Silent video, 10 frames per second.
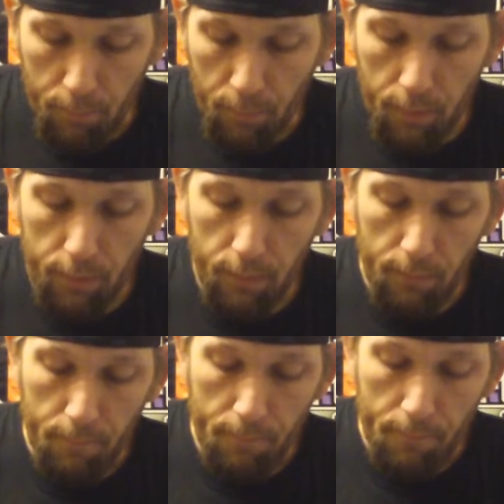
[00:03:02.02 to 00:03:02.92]
But
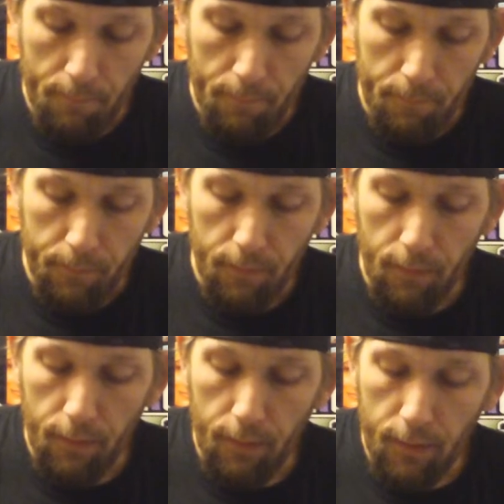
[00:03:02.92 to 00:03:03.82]

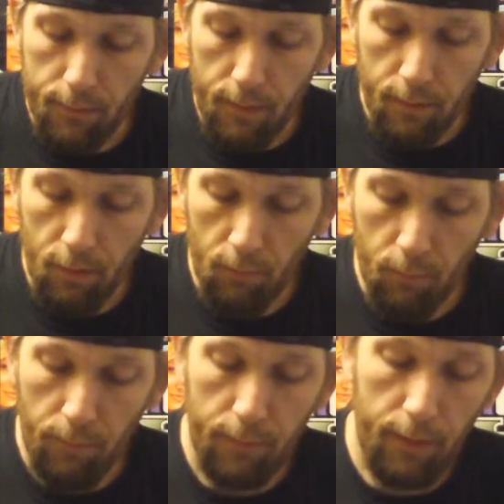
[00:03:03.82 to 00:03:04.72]
it did come
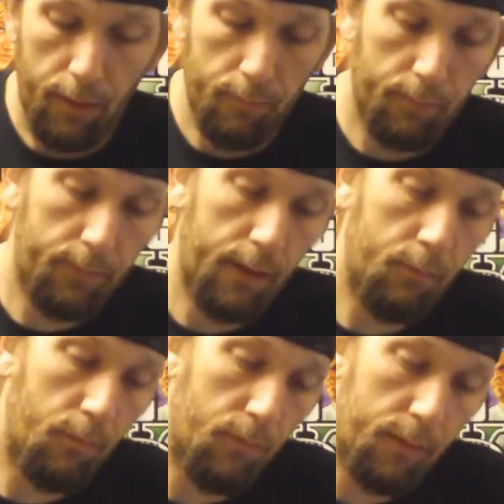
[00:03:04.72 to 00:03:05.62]
with a game. It
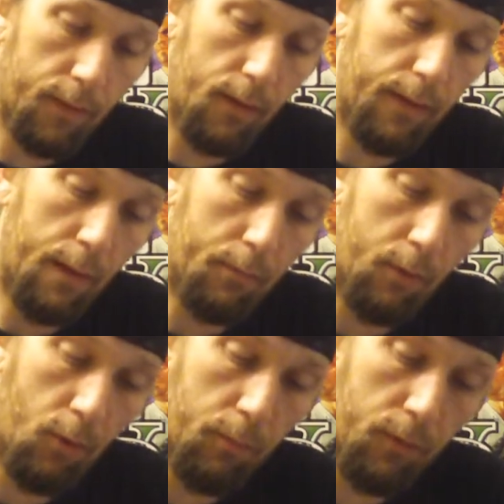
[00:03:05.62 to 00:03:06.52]
came with the
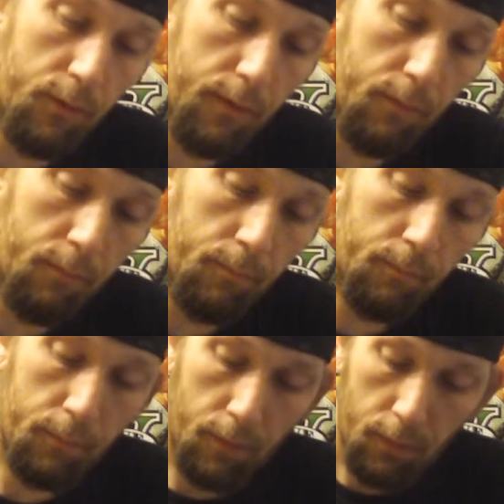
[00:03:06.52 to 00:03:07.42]
Namco Museum,
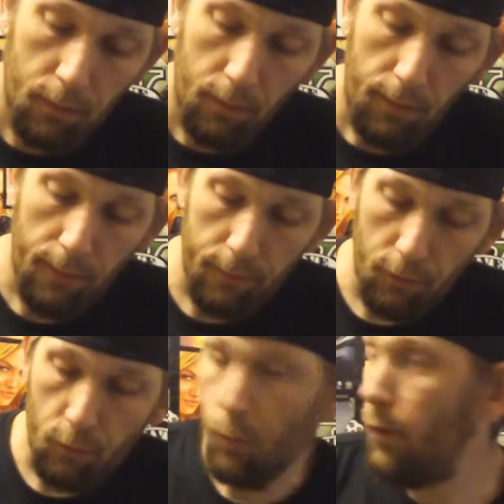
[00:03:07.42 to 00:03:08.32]
and that
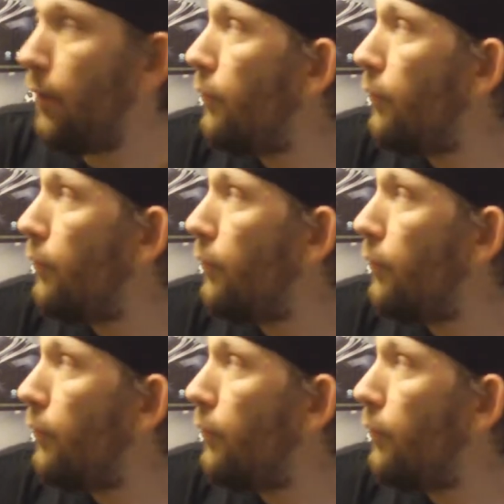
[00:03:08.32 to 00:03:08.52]
does work.